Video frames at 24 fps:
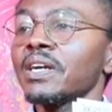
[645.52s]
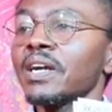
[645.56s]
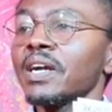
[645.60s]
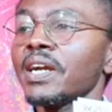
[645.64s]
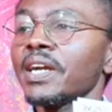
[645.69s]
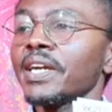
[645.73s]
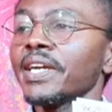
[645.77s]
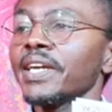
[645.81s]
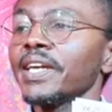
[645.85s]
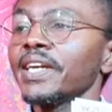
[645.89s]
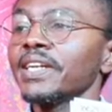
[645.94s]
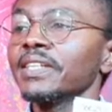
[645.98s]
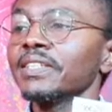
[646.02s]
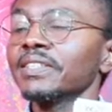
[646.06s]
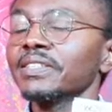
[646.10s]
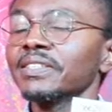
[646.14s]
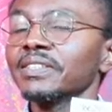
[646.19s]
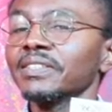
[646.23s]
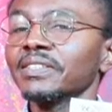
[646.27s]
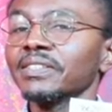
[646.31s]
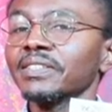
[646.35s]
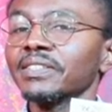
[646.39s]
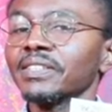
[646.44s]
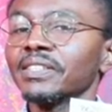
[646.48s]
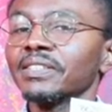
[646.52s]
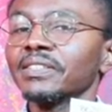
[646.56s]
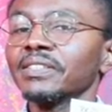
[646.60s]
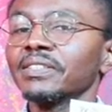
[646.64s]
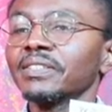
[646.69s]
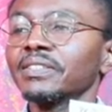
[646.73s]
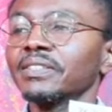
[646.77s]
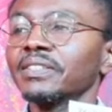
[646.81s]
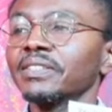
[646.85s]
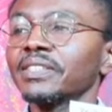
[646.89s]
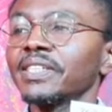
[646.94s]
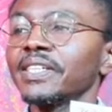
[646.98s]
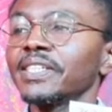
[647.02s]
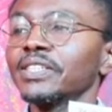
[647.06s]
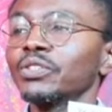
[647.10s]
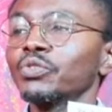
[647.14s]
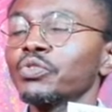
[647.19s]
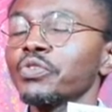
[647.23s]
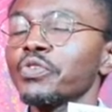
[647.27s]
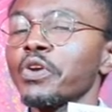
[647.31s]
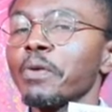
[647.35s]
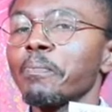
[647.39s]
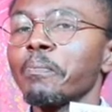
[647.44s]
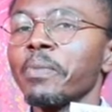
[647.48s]
Again, say
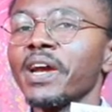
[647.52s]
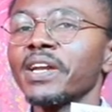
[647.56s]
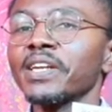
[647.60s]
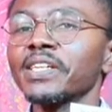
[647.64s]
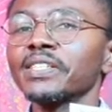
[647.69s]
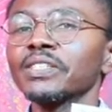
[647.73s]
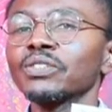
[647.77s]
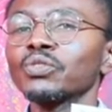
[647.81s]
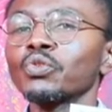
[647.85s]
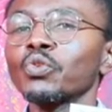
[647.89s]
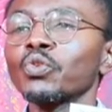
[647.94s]
to your parents